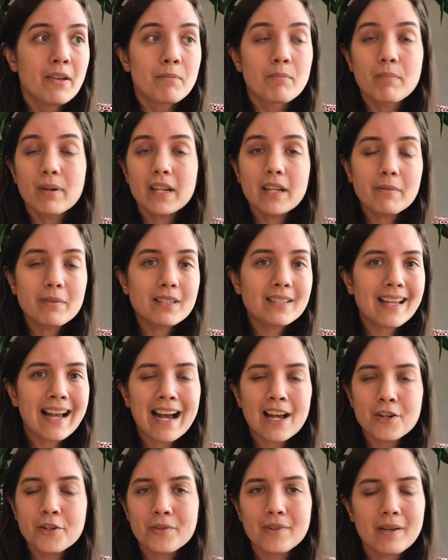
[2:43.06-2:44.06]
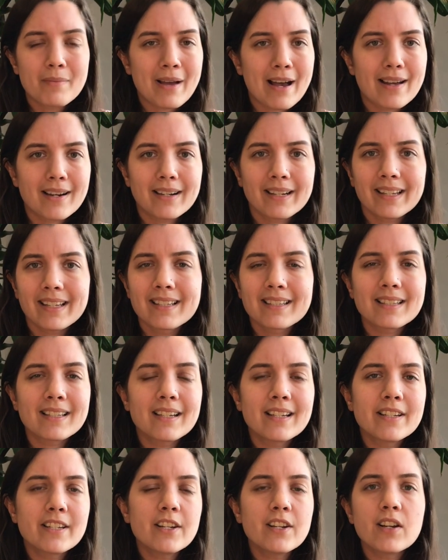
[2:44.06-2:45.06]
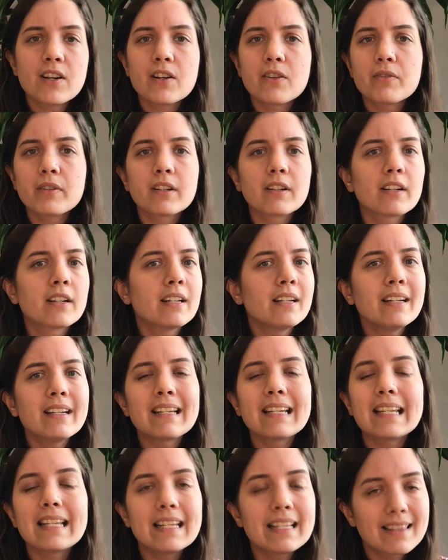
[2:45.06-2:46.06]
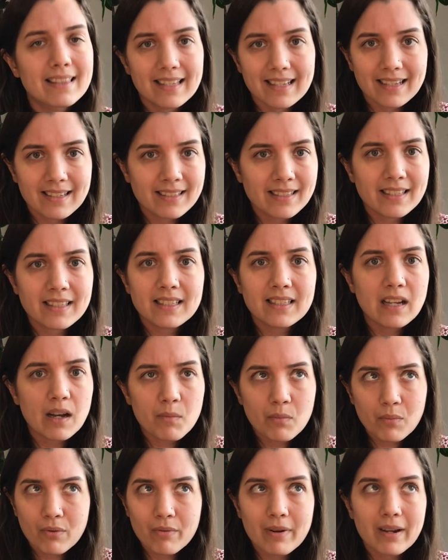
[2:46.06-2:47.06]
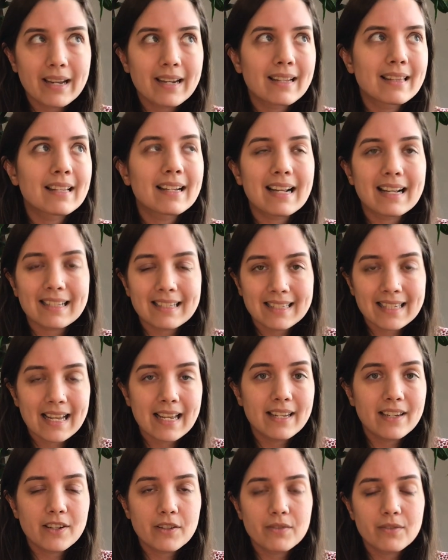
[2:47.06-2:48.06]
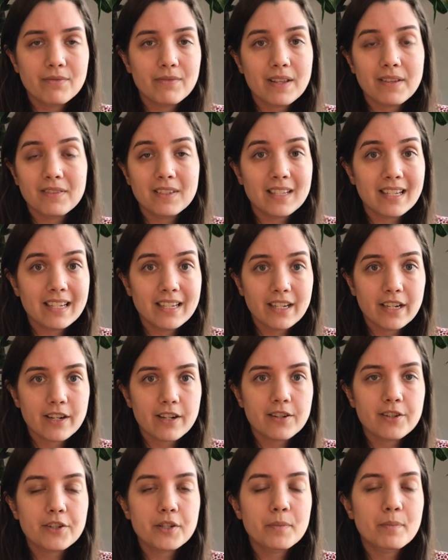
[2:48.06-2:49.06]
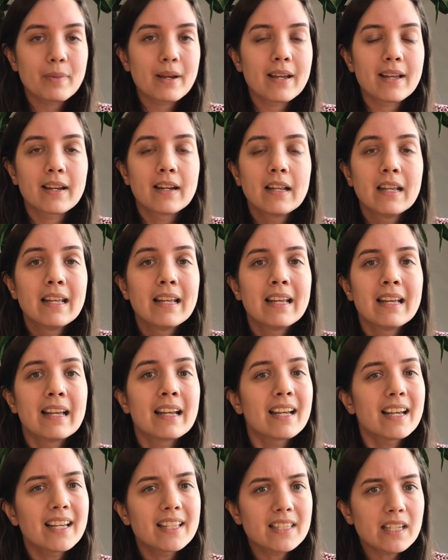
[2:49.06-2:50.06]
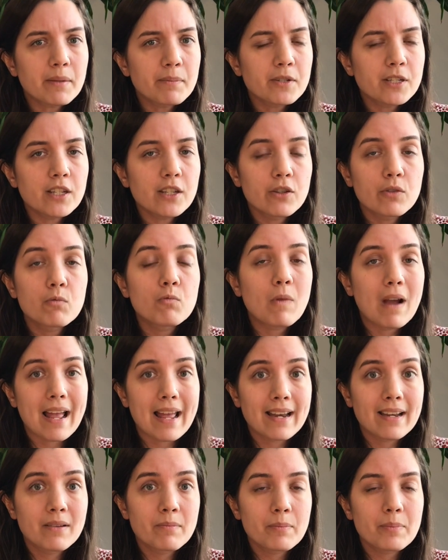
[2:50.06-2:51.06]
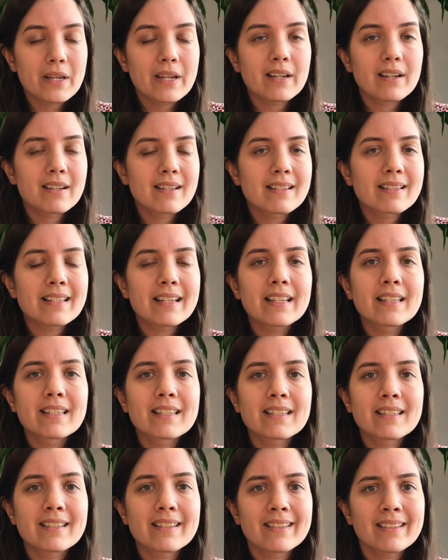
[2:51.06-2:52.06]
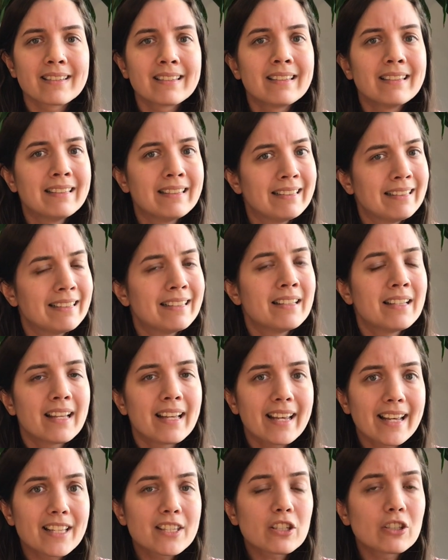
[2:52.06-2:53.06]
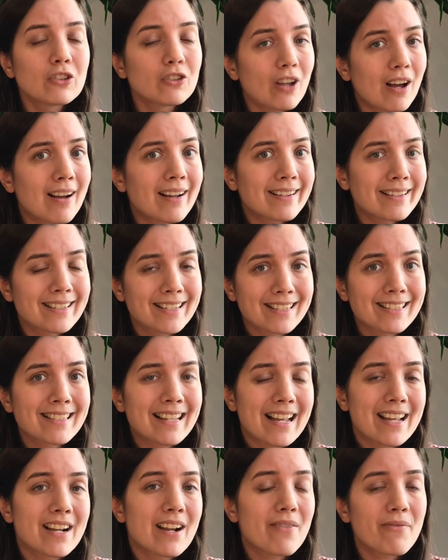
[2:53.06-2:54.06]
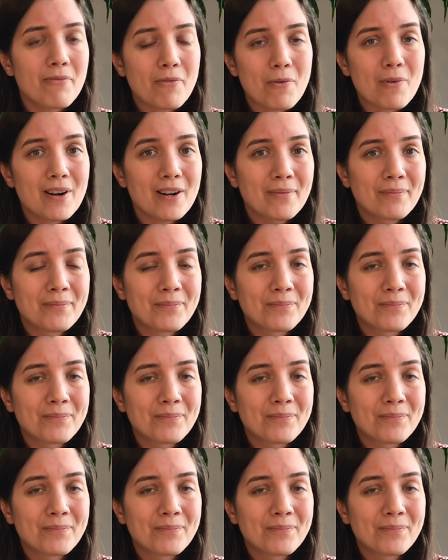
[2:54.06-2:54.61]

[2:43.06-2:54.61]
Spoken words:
But he was casual about it. He said, you're going to need this at some point in the next 10 to 15 years, but it's up to you when, because it's a lot to sign up for.